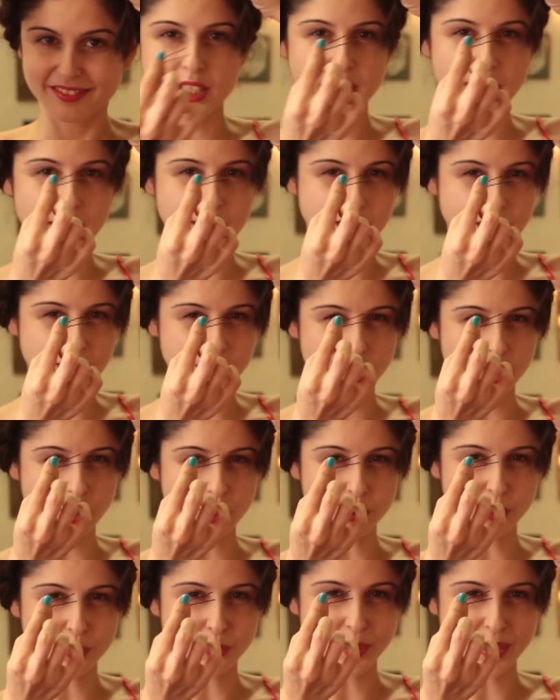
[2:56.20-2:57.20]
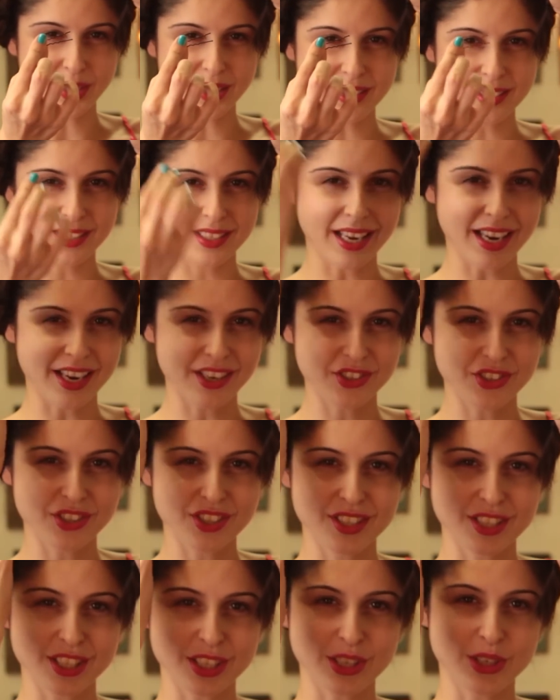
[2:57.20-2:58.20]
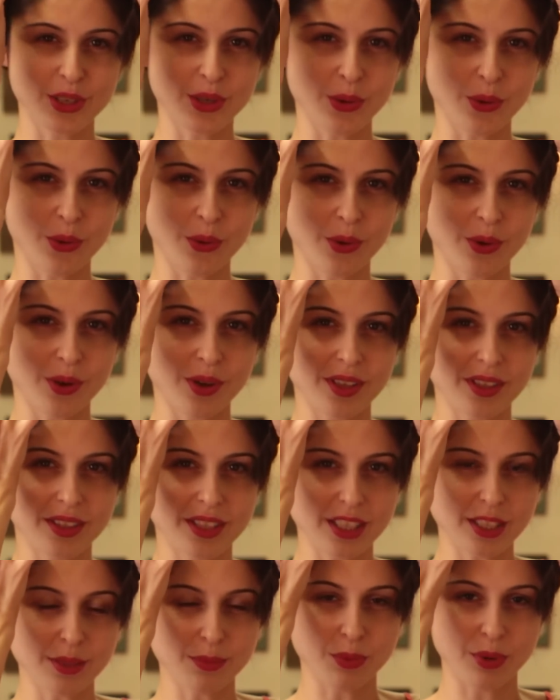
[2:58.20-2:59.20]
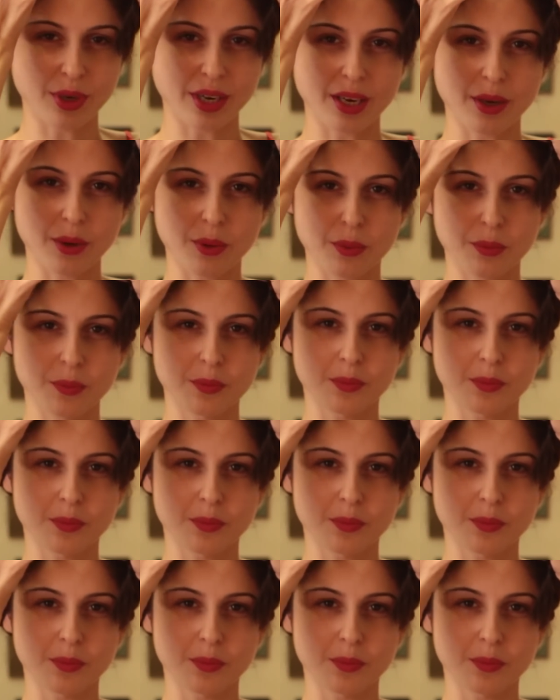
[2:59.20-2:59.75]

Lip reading: Take these U-pins and just secure this braid.